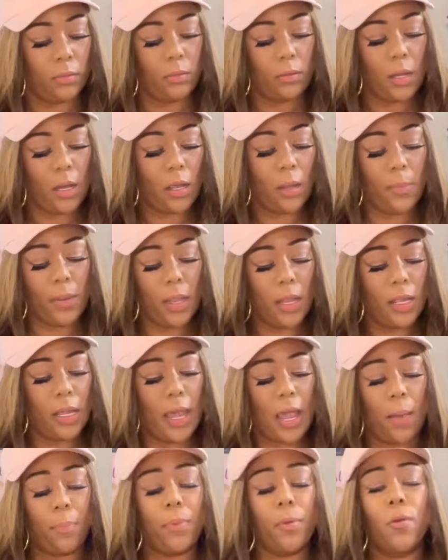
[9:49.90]
There could be a
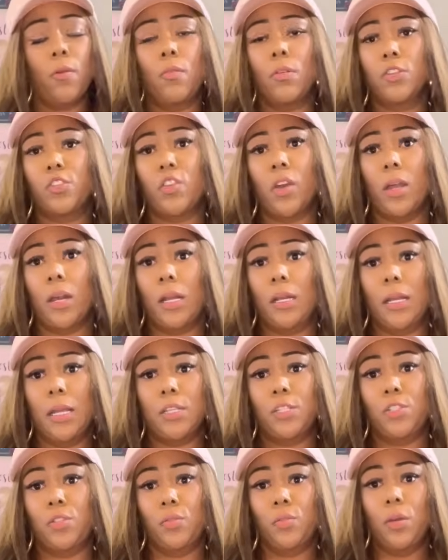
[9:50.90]
Capricorn trying to
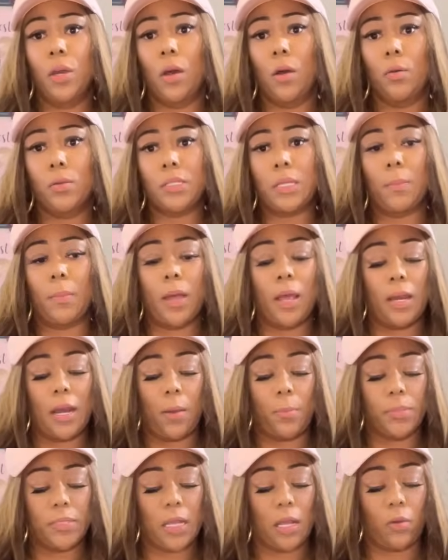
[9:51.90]
let you go. Somebody
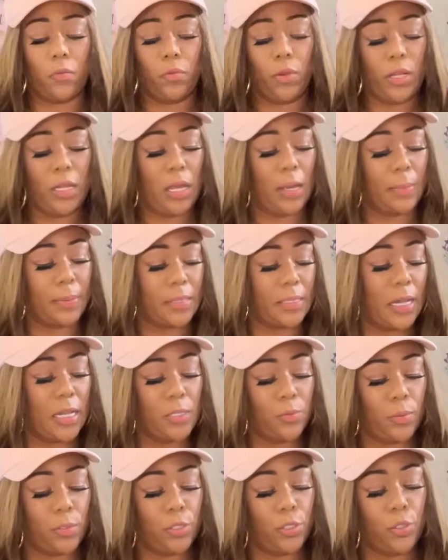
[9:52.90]
that was like really
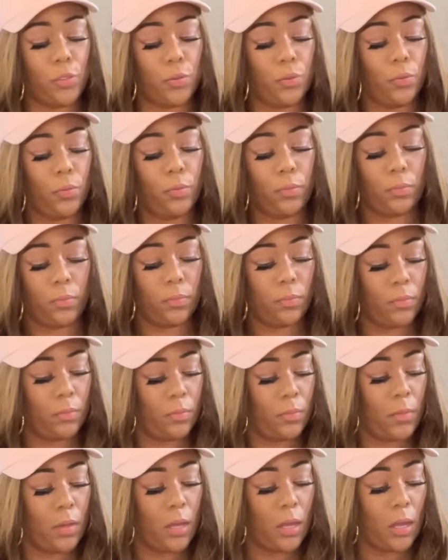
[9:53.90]
obsessed with you.
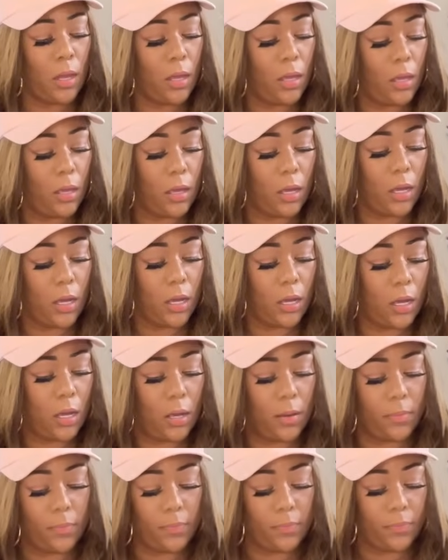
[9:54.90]

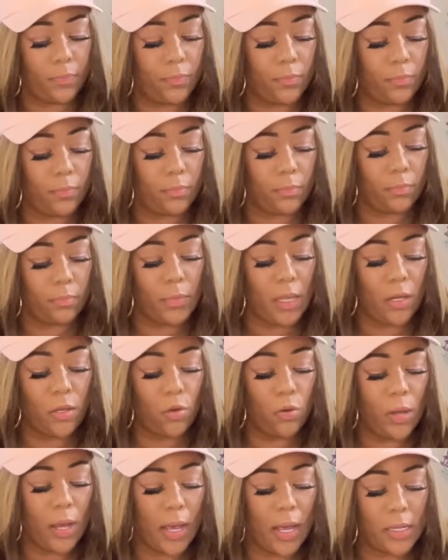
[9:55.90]
Um, then
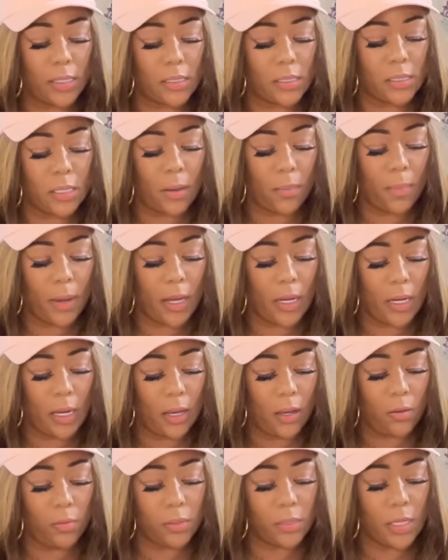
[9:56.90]
you got somebody
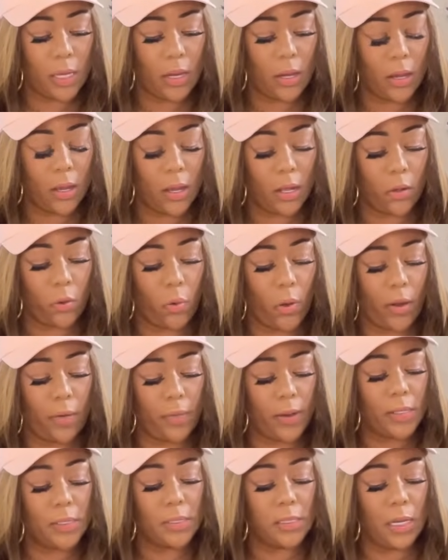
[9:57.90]
else here,
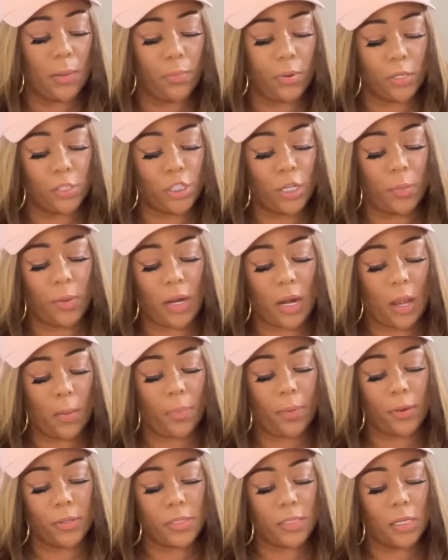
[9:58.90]
Aquarius, Libra, Gemini
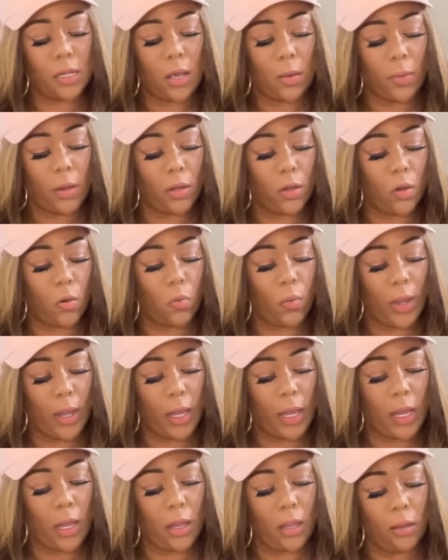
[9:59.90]
person coming your
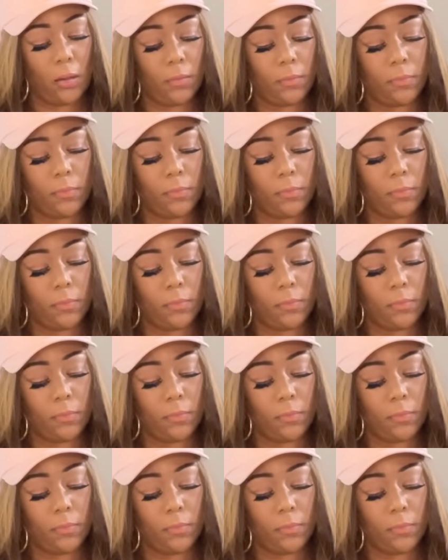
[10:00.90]
way.